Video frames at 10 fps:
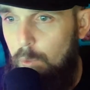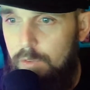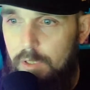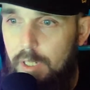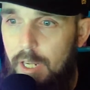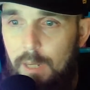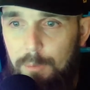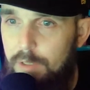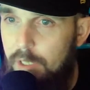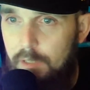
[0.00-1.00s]
what's going to happen
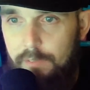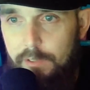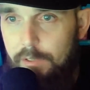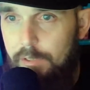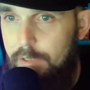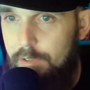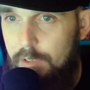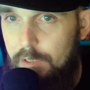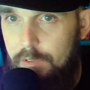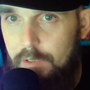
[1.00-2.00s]
in the NFL. It's